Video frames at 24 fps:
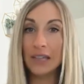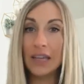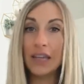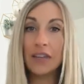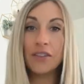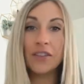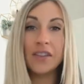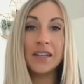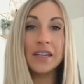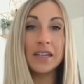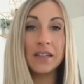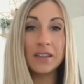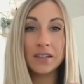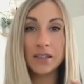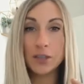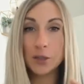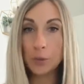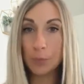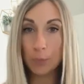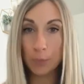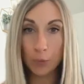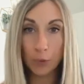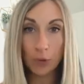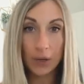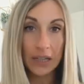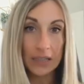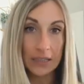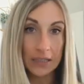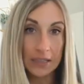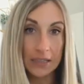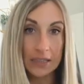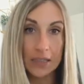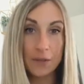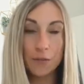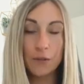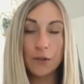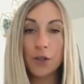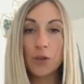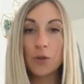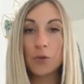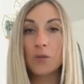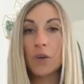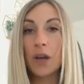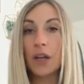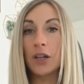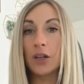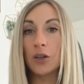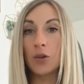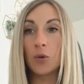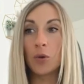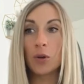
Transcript: like think sprints if you're a runner,